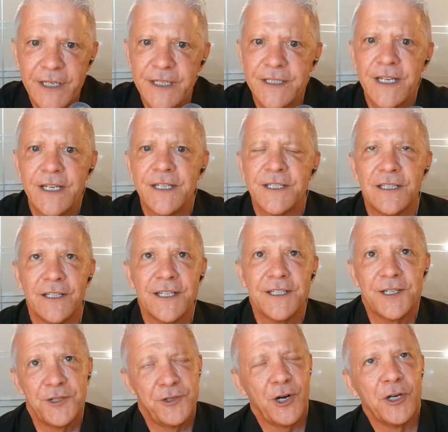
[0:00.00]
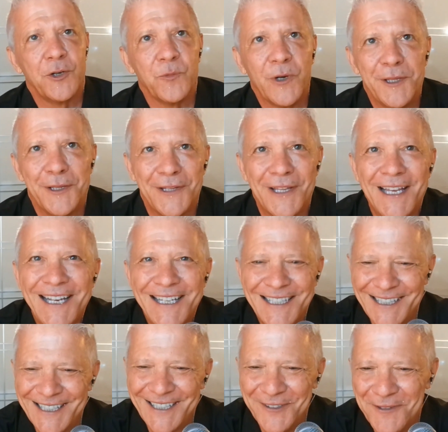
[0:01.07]
is let's start with
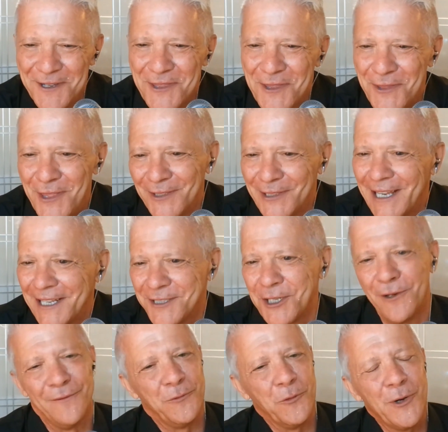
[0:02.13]
with the less of.